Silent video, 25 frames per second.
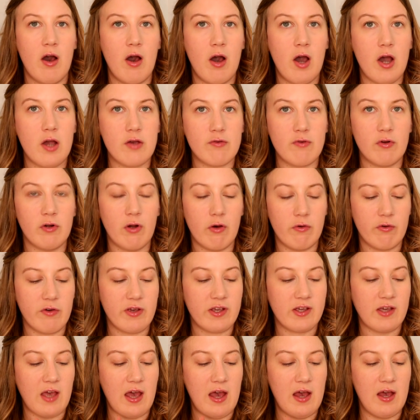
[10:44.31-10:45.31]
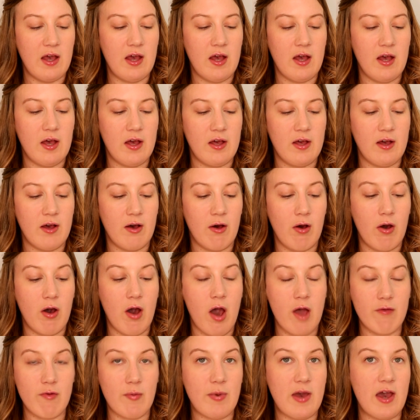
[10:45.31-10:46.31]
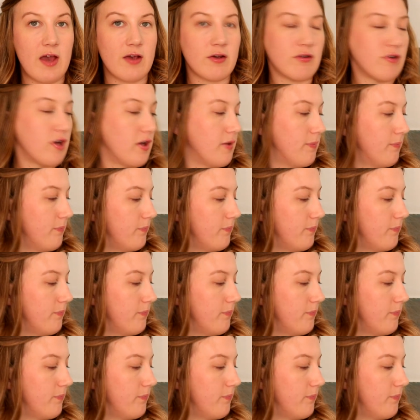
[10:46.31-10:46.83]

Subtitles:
Hyaluronic Eye Repair Cream.